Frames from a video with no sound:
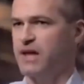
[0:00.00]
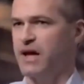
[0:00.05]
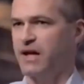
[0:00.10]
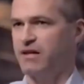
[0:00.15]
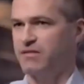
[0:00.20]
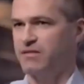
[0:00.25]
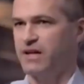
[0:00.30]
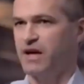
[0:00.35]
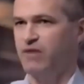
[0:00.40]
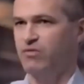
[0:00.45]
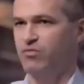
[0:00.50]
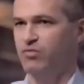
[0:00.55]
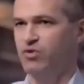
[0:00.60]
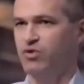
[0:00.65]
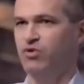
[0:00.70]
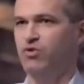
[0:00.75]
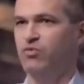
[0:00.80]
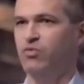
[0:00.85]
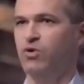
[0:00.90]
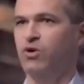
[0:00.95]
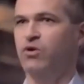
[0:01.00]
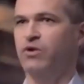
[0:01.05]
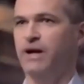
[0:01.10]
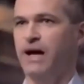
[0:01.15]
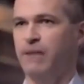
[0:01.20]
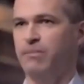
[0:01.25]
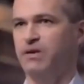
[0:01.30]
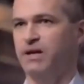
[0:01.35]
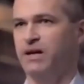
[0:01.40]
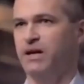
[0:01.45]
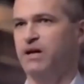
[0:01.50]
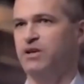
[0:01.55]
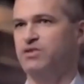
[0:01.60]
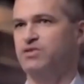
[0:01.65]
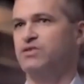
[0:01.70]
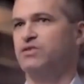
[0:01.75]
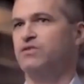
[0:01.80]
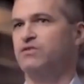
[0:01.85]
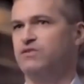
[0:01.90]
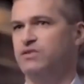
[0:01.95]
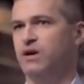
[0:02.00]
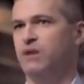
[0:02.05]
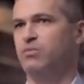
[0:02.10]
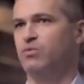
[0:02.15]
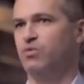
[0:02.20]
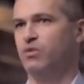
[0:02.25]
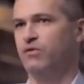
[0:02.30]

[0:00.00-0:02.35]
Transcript: that real-world application of cyber